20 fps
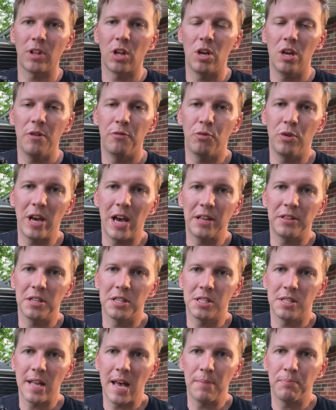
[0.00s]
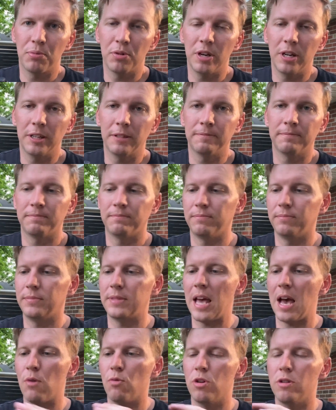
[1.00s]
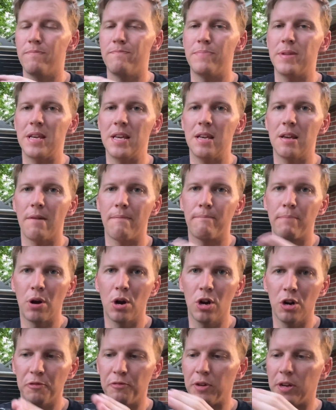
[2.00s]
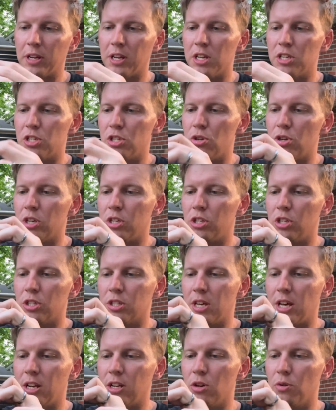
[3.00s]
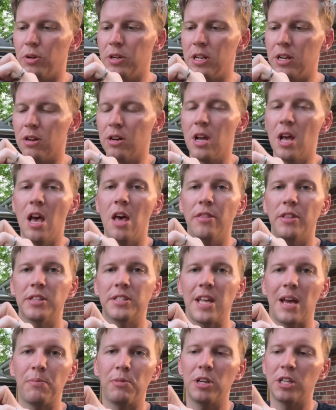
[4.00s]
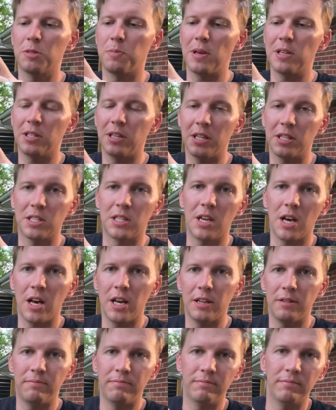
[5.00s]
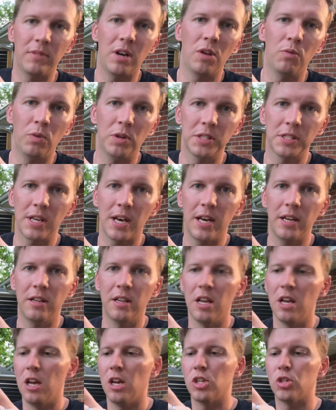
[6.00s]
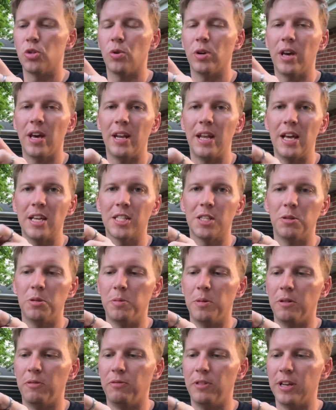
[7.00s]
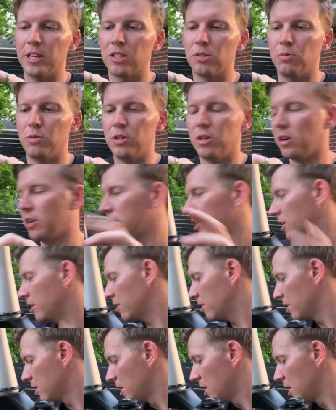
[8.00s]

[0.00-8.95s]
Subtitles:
If we had the snap ring, that would be perfect, because you can just kind of go in here. The snap ring is basically, it's cut on one side, so it kind of has a little bit of flex when you're on here.